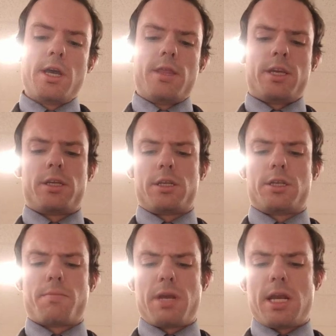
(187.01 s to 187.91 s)
This is his
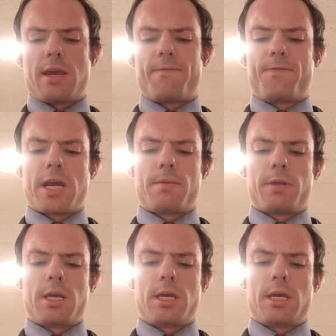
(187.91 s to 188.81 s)
immediate
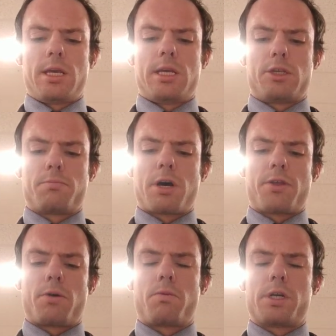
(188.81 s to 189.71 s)
family. His
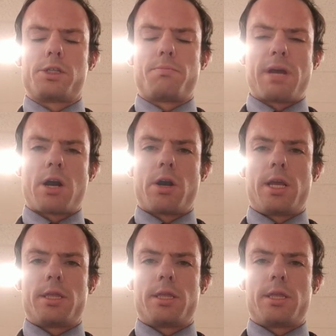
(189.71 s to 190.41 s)
mother was Mary.